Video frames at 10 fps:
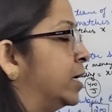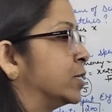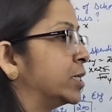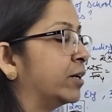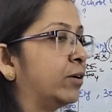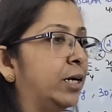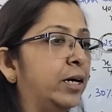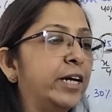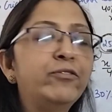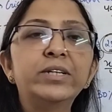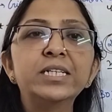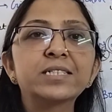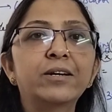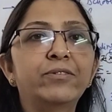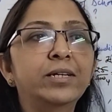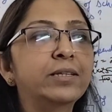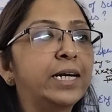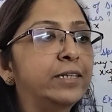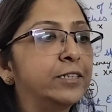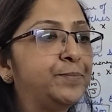See, if it is given
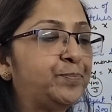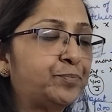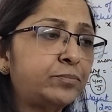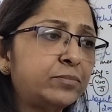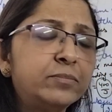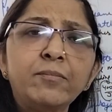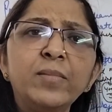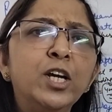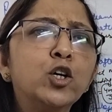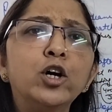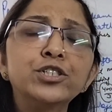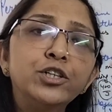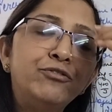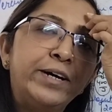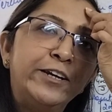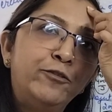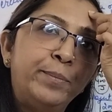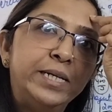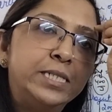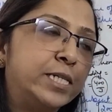that cost of 5
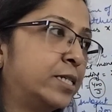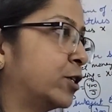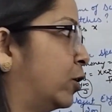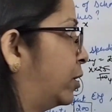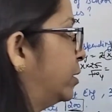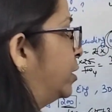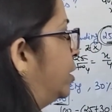pence is your